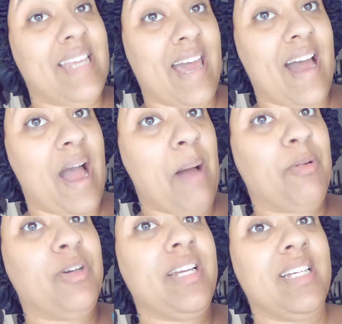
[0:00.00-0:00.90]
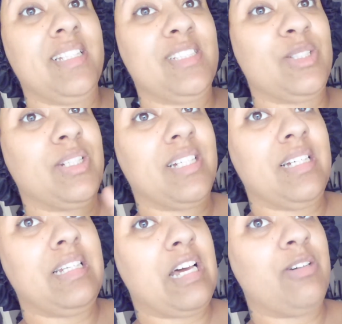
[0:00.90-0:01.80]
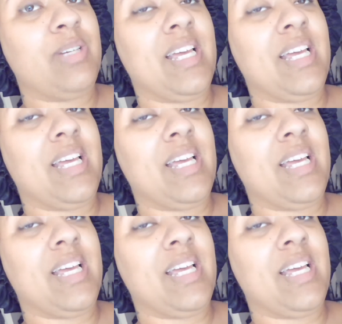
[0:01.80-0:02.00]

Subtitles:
yeah, I'm gonna end this on a good note,